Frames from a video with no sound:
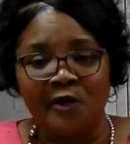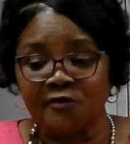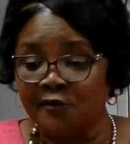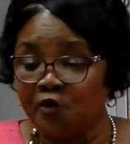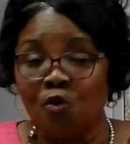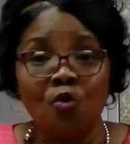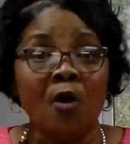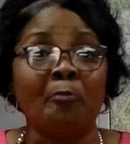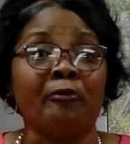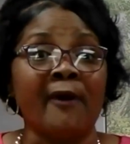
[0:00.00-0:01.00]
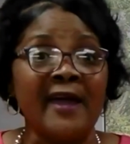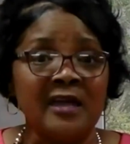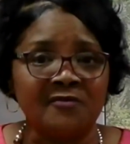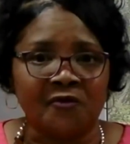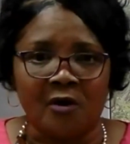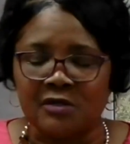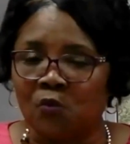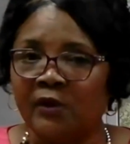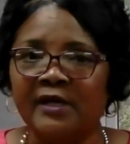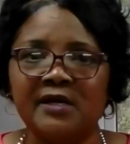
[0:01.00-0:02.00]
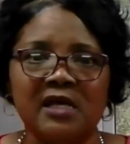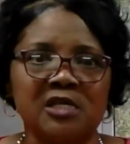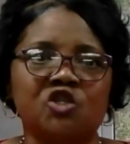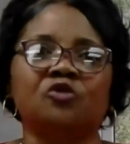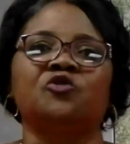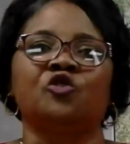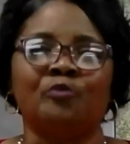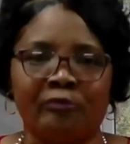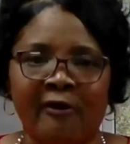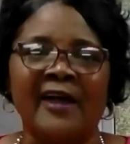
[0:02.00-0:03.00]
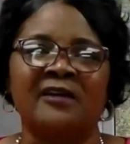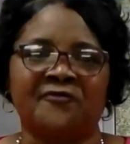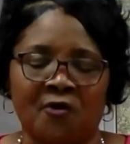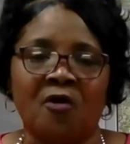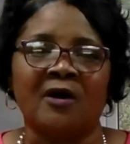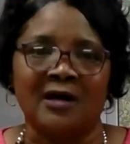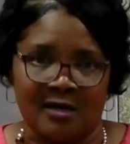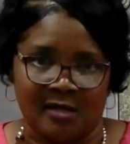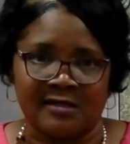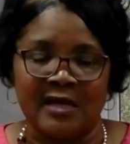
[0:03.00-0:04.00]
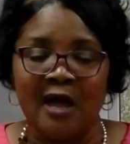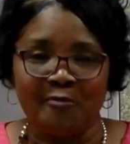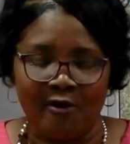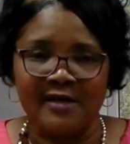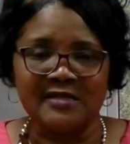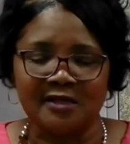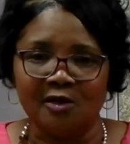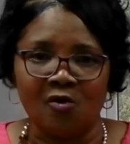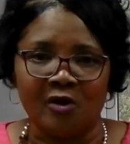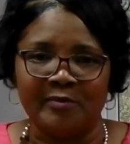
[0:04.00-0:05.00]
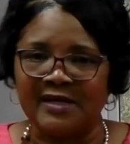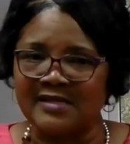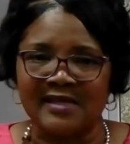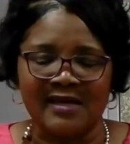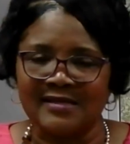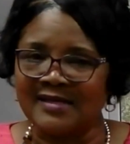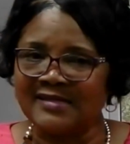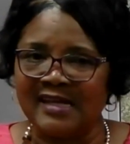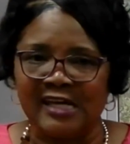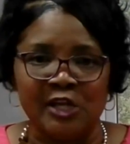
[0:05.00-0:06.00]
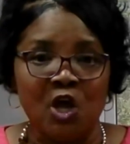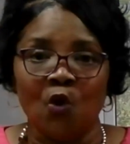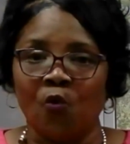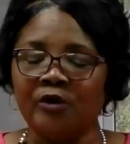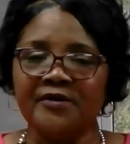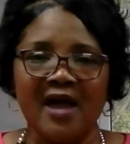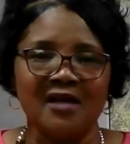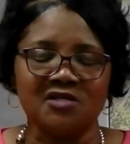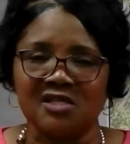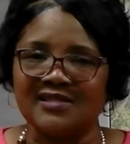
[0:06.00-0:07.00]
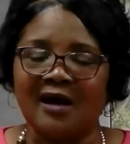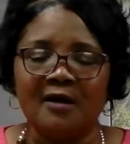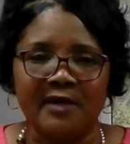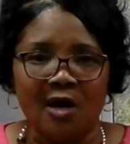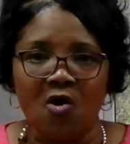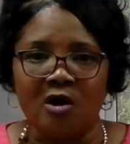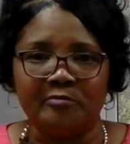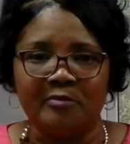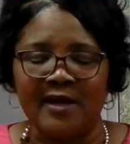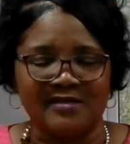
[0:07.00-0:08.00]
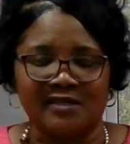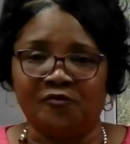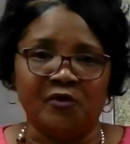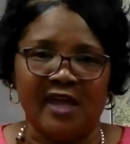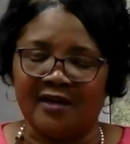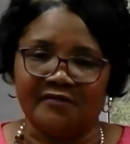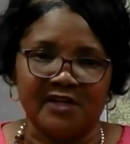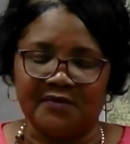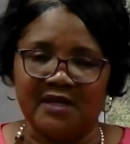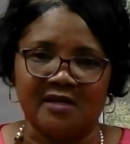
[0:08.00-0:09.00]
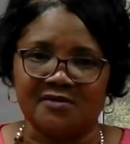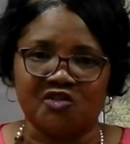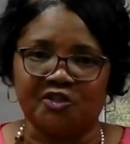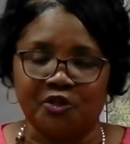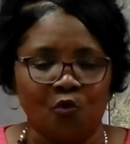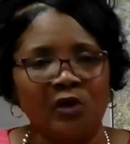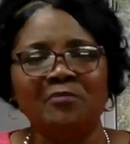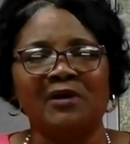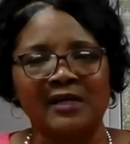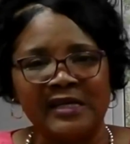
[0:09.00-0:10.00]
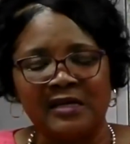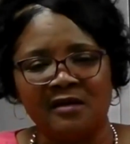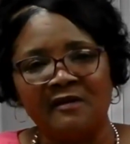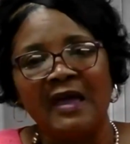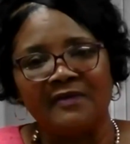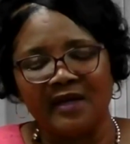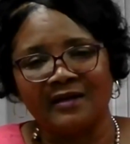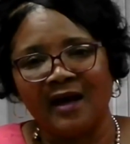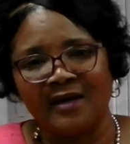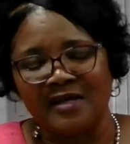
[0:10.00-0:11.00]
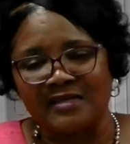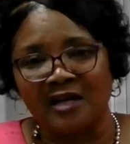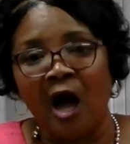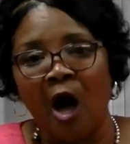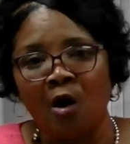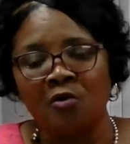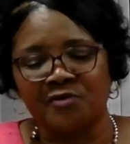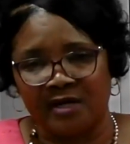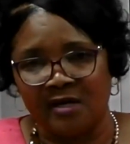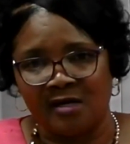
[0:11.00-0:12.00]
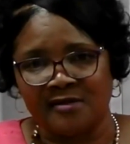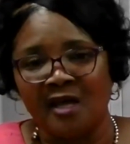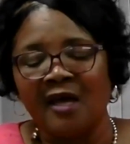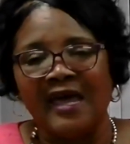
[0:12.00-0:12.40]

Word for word: Those of you who are praying for us, we need you to pray for us. Praise the Lord. Because as I said, we're not just coming on as if we have nothing else to do. We believe that God has called us